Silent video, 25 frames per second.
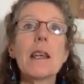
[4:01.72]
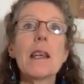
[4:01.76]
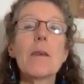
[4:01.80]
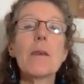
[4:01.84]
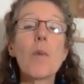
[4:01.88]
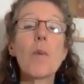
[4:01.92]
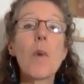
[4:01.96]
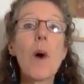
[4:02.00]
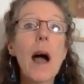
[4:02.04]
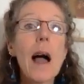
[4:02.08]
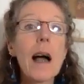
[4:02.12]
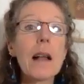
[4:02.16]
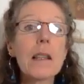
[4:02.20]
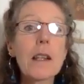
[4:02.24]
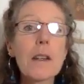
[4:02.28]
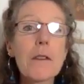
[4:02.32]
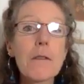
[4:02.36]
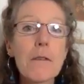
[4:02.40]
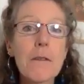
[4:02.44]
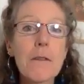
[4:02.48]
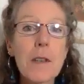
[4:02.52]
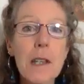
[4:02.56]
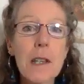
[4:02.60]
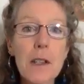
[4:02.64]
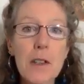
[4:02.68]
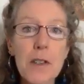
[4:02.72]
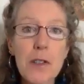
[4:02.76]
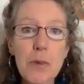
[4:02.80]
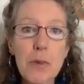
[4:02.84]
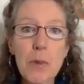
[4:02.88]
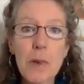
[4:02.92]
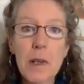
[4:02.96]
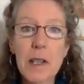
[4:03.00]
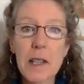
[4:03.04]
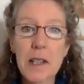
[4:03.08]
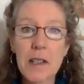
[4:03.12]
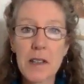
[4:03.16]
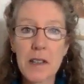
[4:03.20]
while it feels
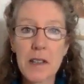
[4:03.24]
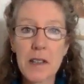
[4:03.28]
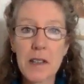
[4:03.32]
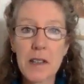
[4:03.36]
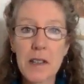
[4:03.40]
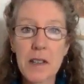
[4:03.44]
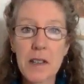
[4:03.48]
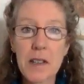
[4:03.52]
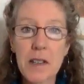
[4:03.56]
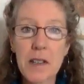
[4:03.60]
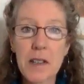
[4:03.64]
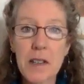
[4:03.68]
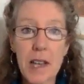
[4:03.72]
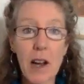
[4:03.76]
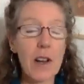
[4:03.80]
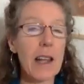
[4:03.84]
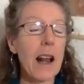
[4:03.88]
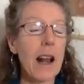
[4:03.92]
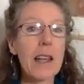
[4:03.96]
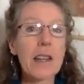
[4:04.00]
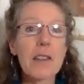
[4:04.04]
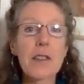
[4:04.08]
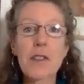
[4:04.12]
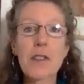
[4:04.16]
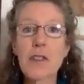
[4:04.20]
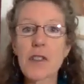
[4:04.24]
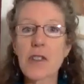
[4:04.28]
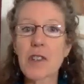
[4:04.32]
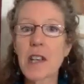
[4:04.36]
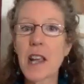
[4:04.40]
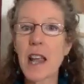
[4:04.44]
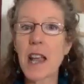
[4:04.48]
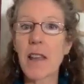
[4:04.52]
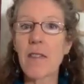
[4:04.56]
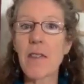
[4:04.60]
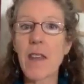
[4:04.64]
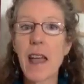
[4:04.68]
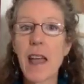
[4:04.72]
really scary, and I
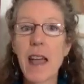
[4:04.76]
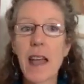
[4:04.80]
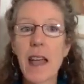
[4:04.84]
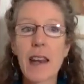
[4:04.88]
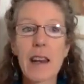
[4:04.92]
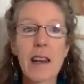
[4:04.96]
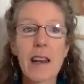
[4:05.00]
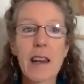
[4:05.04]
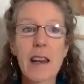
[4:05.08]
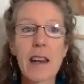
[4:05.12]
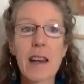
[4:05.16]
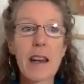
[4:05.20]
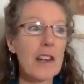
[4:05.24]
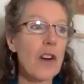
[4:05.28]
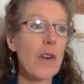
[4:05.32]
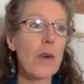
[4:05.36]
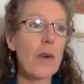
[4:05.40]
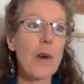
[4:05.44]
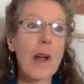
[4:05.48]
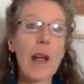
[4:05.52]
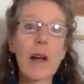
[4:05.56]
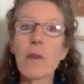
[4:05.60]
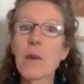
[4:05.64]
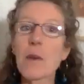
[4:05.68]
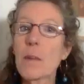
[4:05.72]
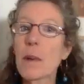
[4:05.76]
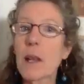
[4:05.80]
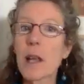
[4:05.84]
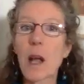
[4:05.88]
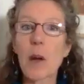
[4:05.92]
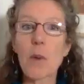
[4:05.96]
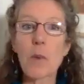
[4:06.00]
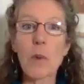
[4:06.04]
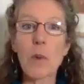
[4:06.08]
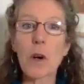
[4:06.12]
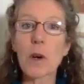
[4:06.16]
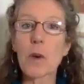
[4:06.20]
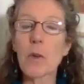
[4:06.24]
understand that, and I know
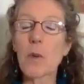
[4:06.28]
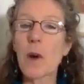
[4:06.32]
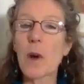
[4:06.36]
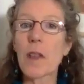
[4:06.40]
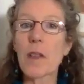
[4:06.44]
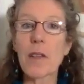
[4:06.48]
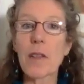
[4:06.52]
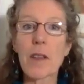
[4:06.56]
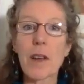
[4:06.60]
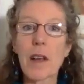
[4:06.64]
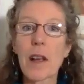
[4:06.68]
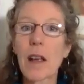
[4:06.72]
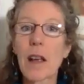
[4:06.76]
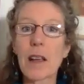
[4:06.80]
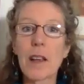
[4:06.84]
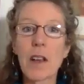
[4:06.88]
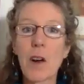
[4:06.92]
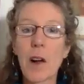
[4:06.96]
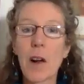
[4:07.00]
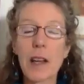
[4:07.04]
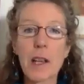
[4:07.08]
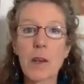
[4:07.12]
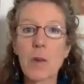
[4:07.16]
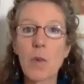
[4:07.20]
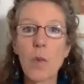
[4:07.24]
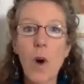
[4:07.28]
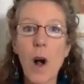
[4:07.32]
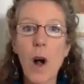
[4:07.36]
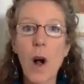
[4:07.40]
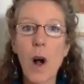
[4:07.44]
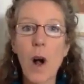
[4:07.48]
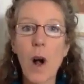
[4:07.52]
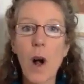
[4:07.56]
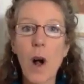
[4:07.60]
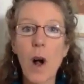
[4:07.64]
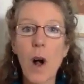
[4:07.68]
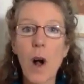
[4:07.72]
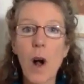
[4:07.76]
everybody I work with, I can
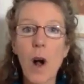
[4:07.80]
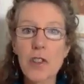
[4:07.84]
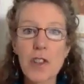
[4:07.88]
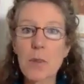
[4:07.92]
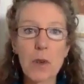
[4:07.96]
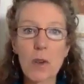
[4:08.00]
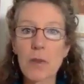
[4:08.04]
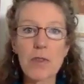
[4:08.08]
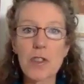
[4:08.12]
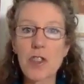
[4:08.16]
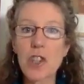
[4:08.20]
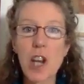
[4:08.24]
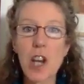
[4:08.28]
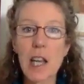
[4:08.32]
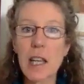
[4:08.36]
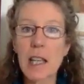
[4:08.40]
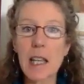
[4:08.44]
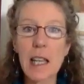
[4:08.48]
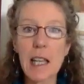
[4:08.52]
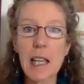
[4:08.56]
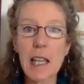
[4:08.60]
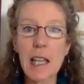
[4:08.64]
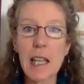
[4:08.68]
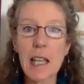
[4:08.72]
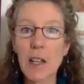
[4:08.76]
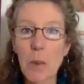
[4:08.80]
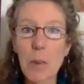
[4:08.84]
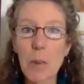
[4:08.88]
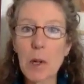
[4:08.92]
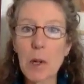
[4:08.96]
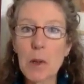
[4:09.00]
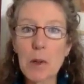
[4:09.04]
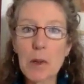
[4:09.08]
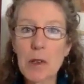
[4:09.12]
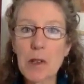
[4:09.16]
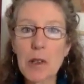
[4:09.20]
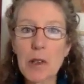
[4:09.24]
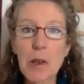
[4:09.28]
watch them sort of shaking in
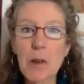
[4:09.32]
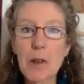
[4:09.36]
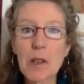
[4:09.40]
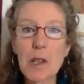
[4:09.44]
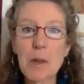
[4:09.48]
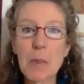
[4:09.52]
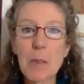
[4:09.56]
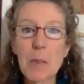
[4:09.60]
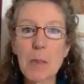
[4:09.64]
their boots, so to